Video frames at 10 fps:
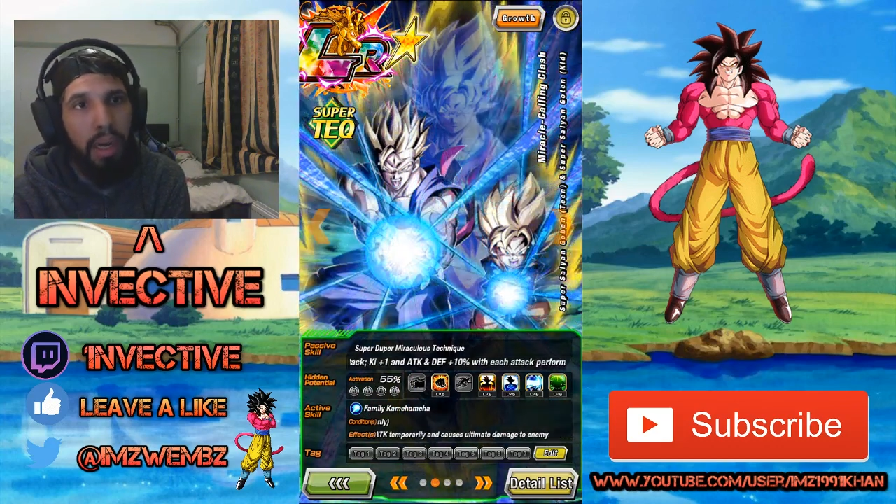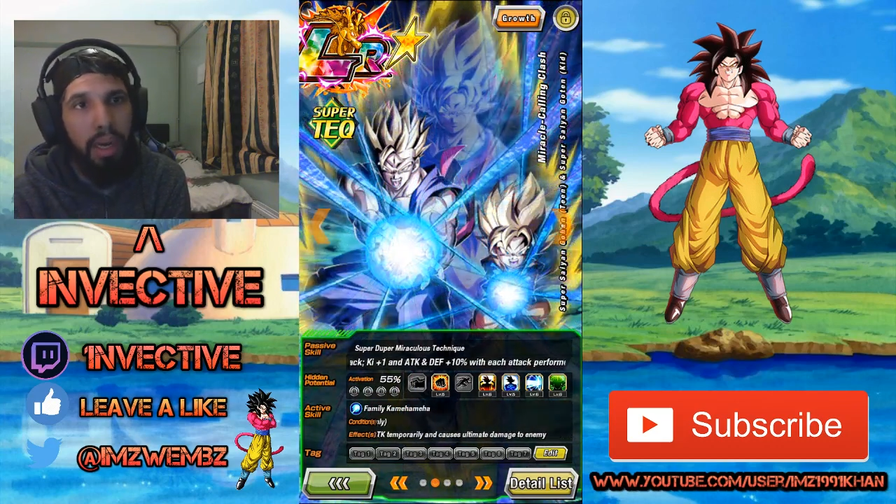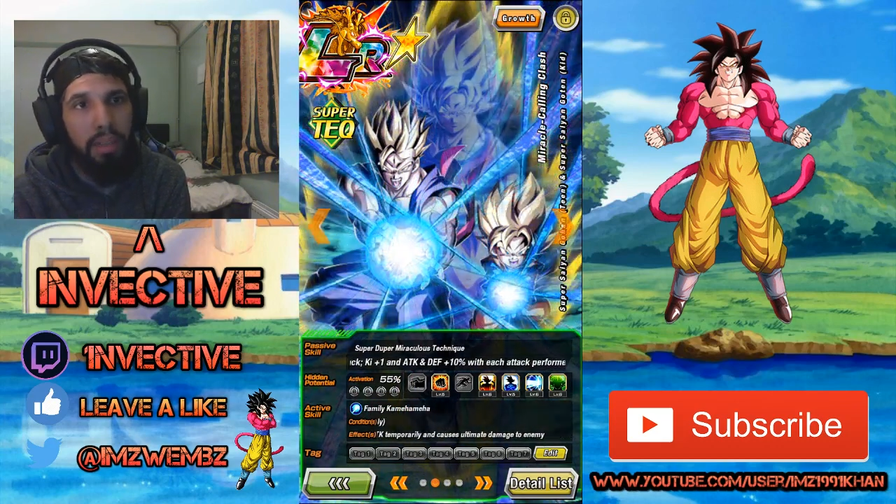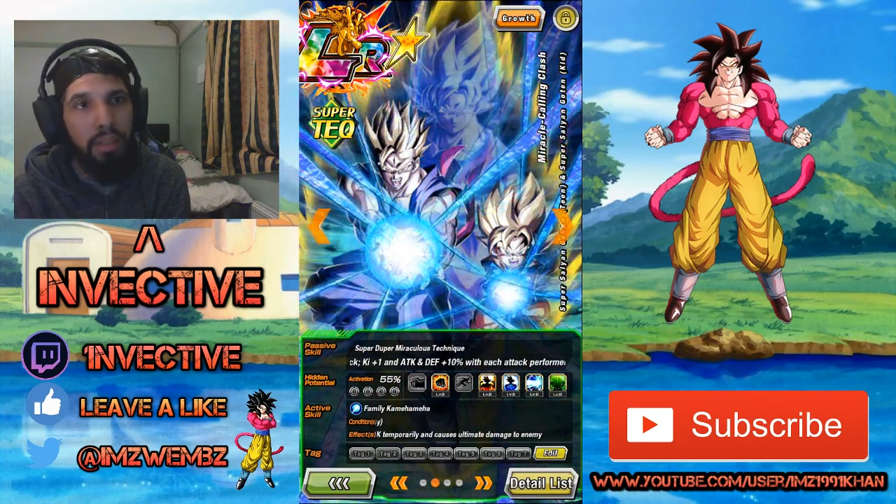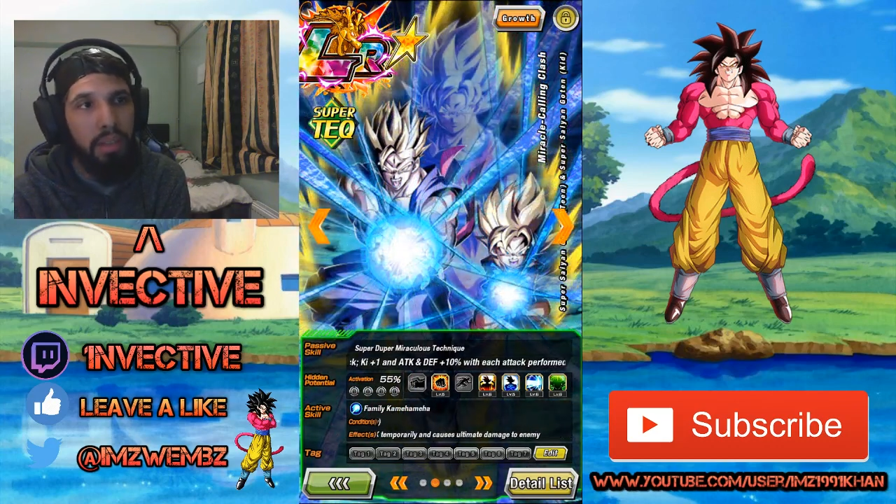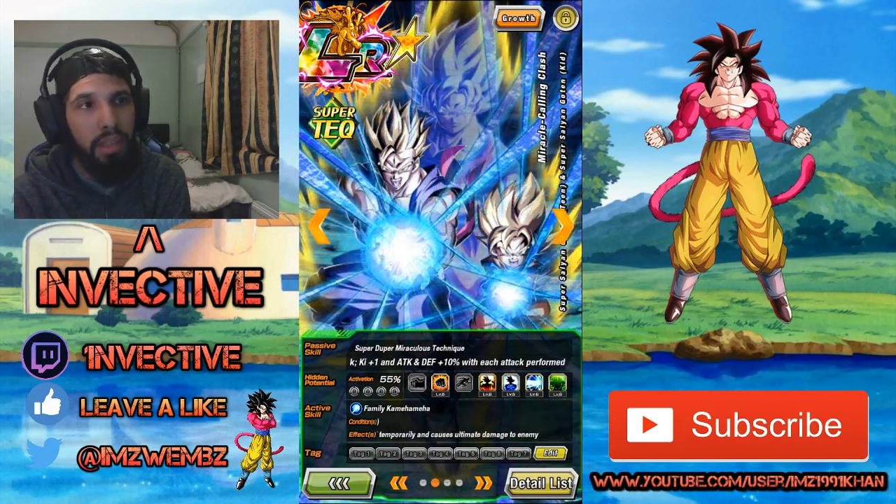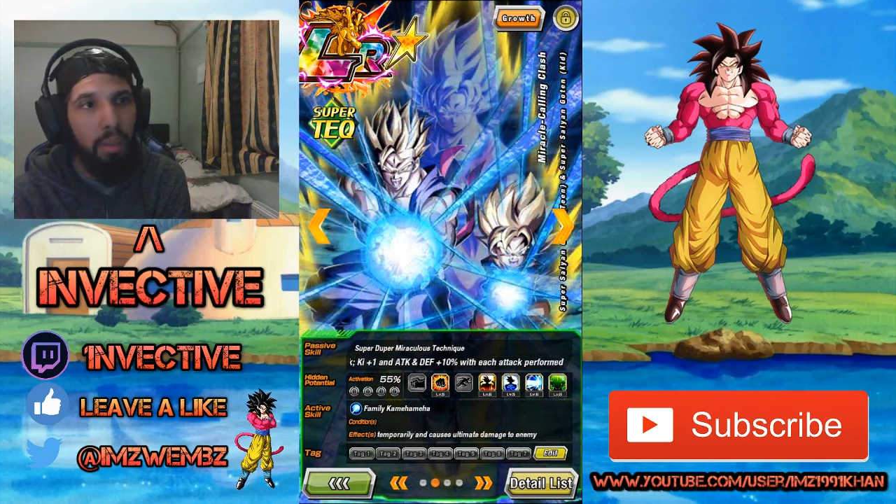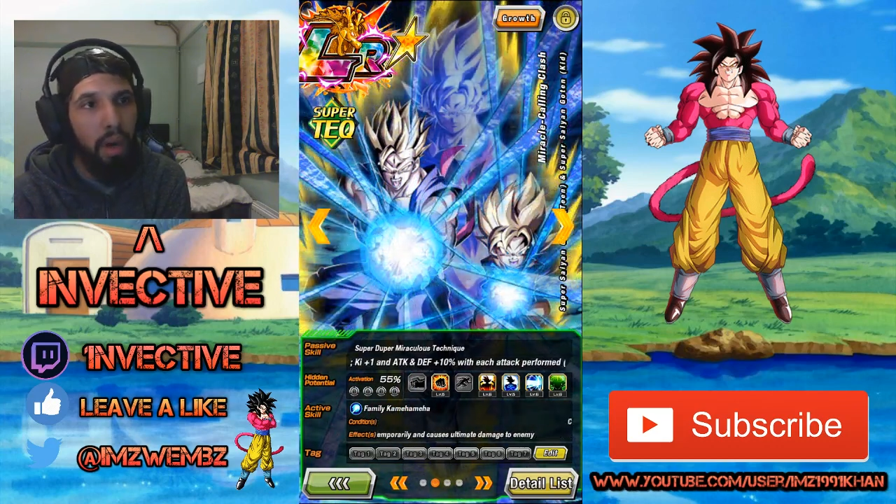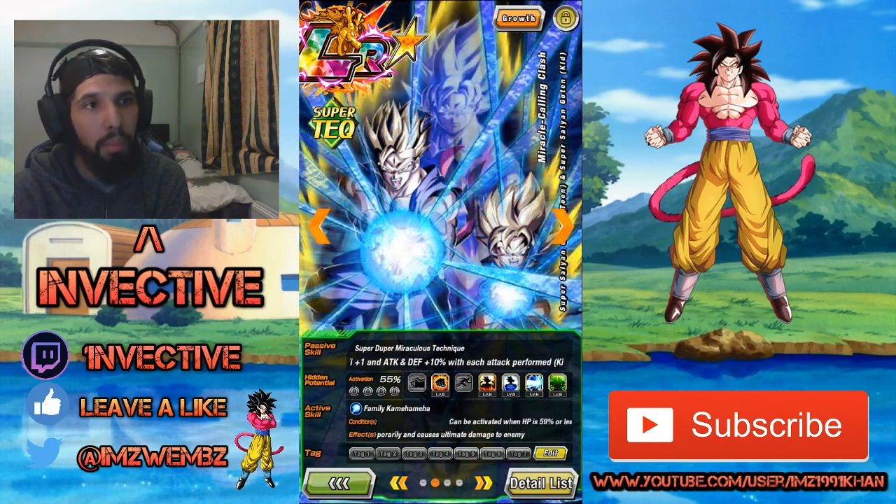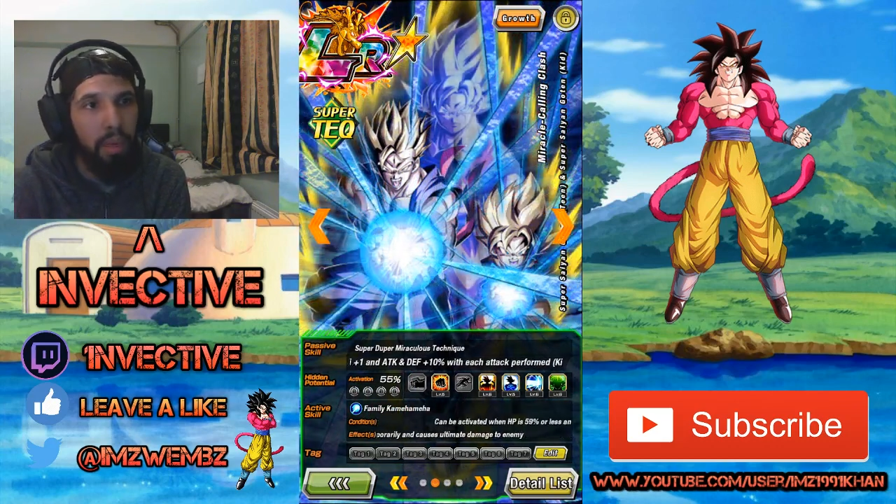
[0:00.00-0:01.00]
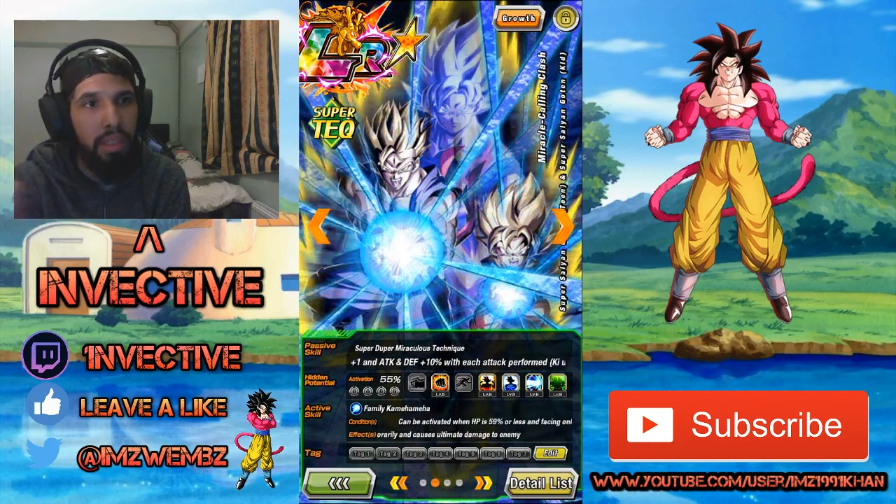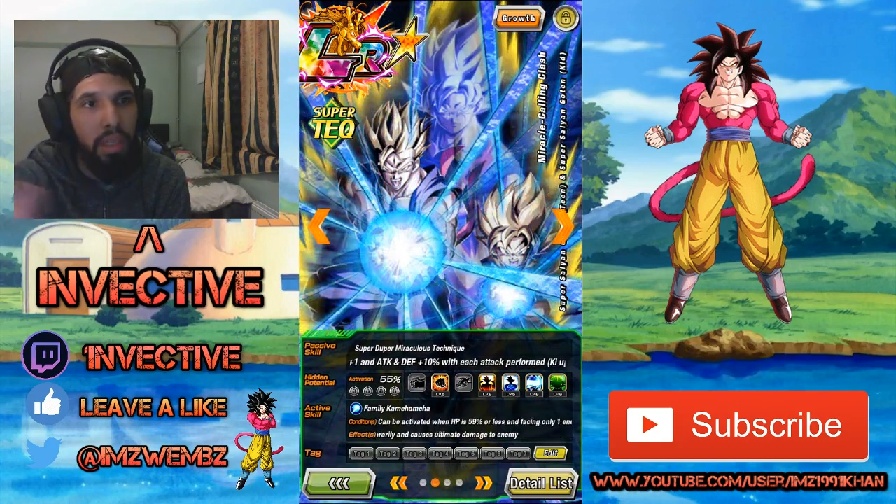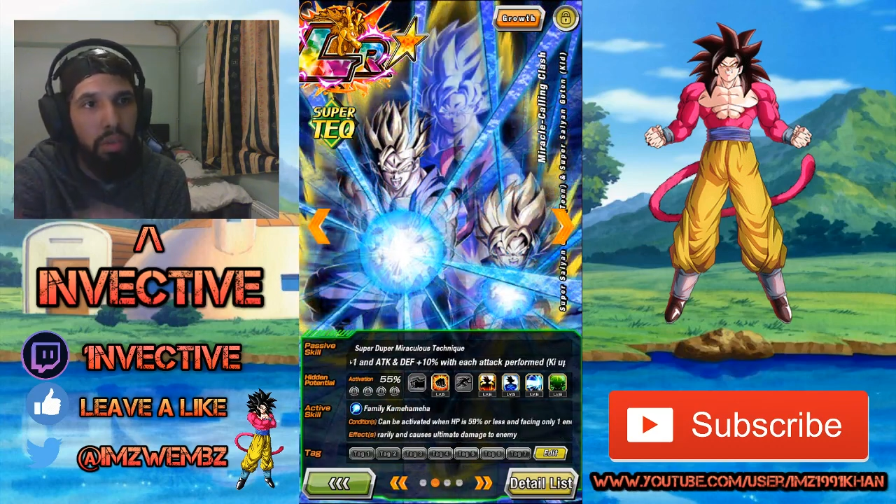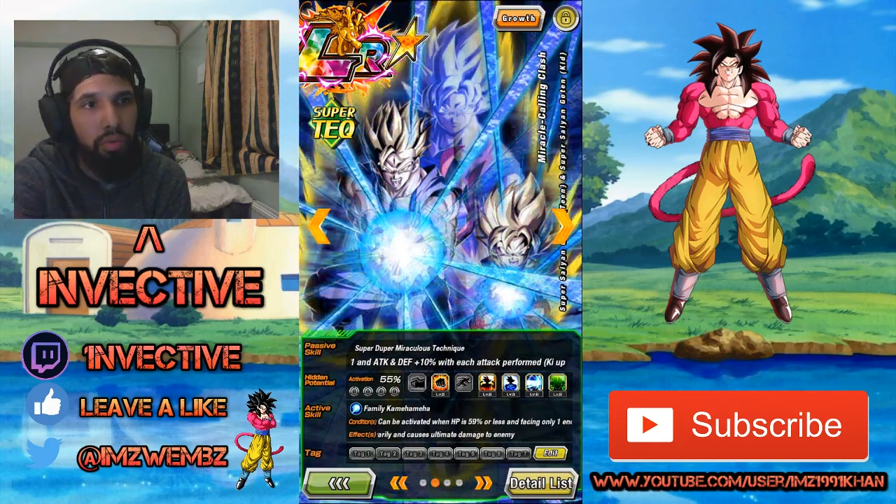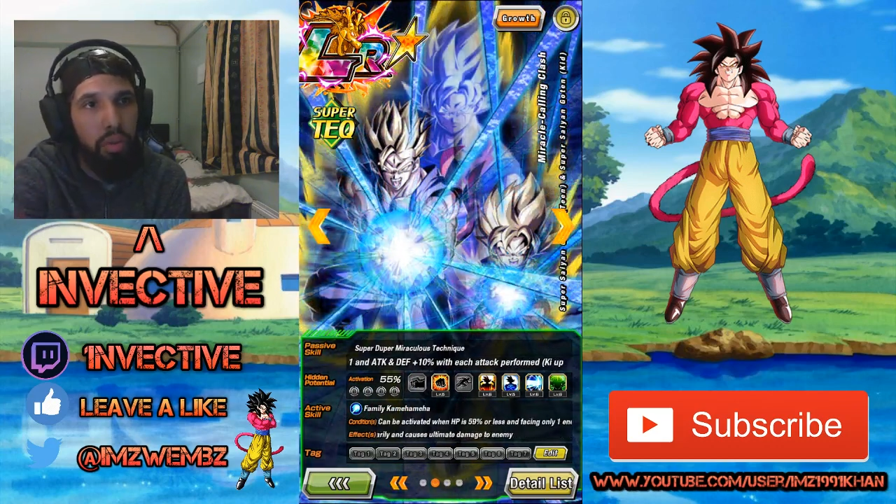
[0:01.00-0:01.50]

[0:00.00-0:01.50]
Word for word: has the amount of money that